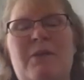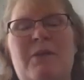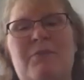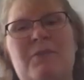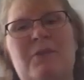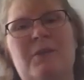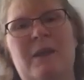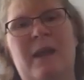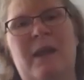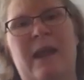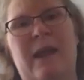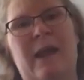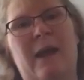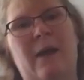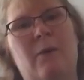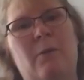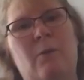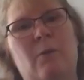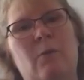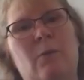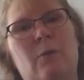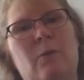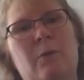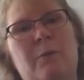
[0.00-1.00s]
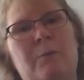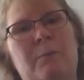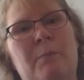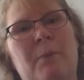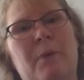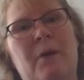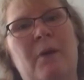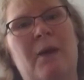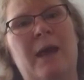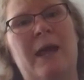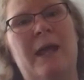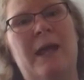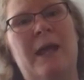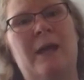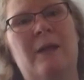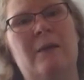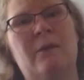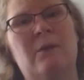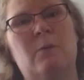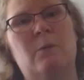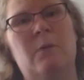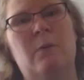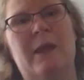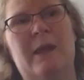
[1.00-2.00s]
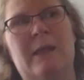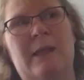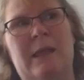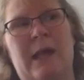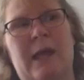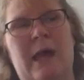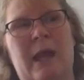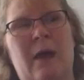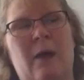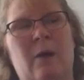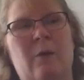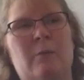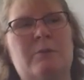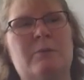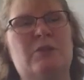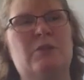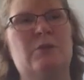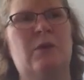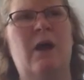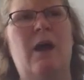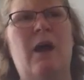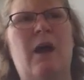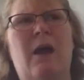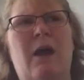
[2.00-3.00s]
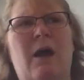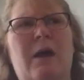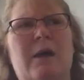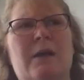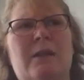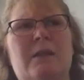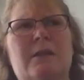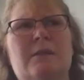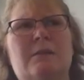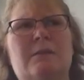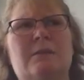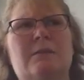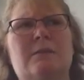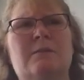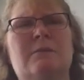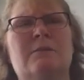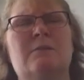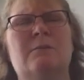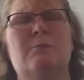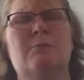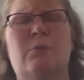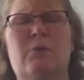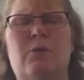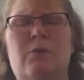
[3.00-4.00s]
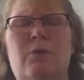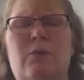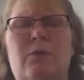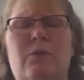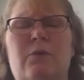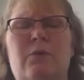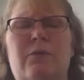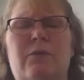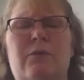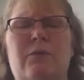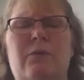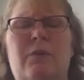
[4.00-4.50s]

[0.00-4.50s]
for now, or goodbye in the way that helps your heart to move